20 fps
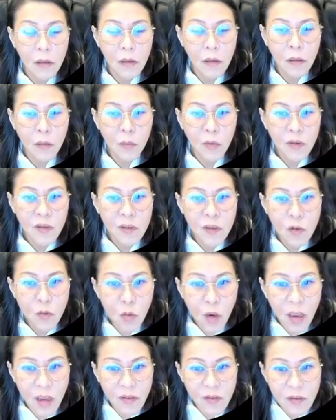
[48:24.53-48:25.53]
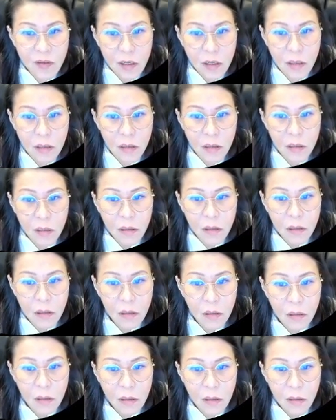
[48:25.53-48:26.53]
let me see where is it.
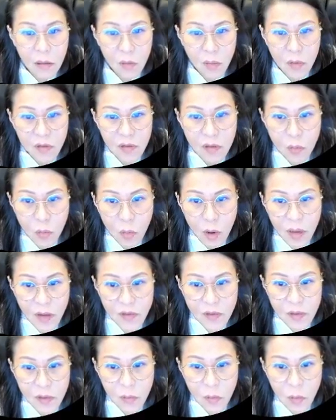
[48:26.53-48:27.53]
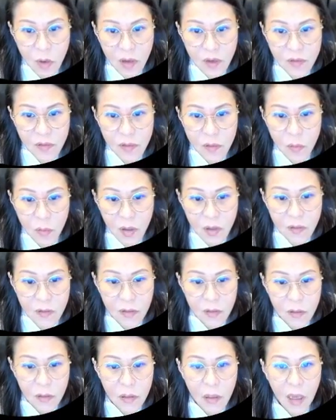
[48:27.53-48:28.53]
Let me see where is it, where is it, where is
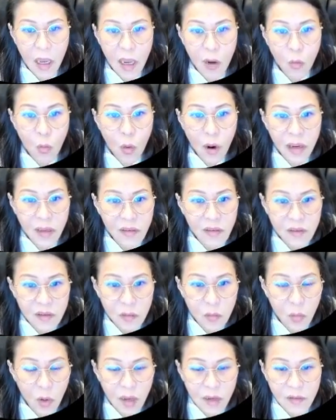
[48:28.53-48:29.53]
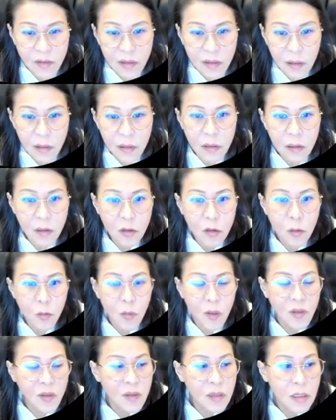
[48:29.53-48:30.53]
it, and what is it, what is it. You
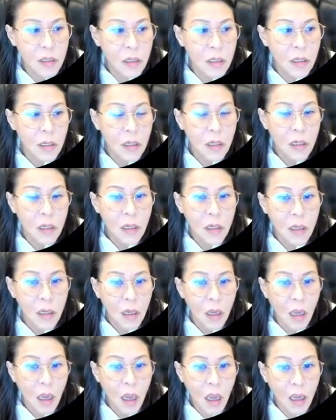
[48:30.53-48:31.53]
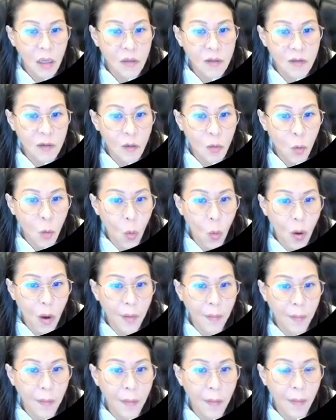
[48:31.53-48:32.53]
must see. Ah, Zheng
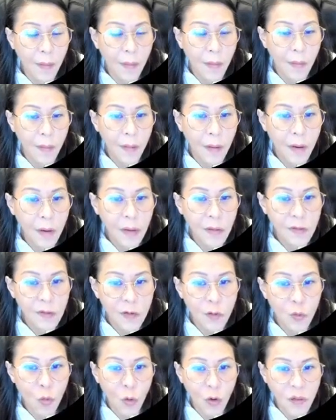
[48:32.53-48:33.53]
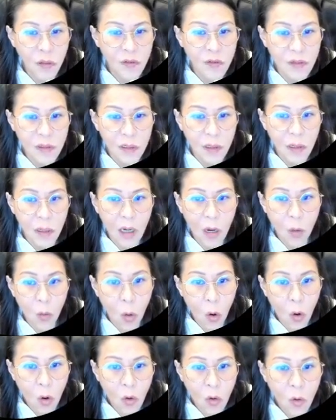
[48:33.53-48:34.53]
Guan. Eh, Zheng Guan is it the Lao
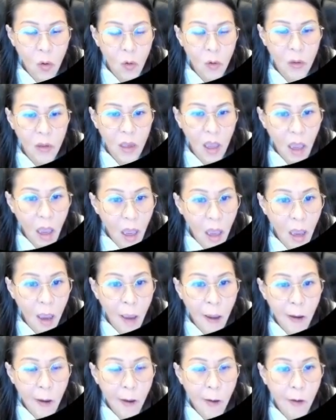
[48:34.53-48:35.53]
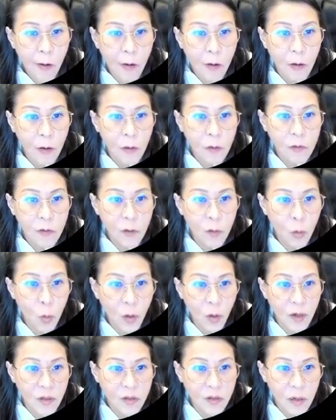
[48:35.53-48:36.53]
Yeah. Zheng
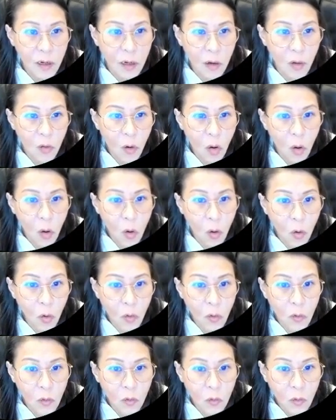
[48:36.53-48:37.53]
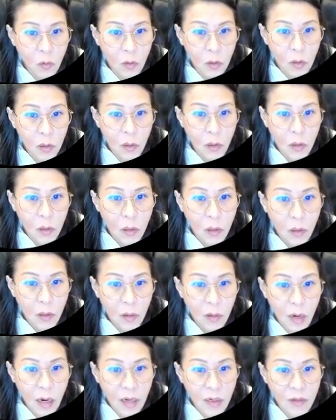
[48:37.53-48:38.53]
Guan is the Lao
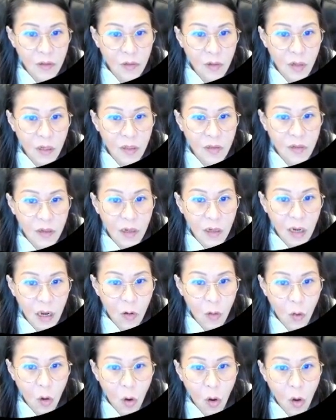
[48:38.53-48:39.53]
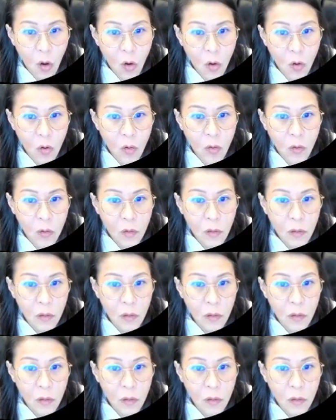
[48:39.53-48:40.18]
Right, this one is her Lao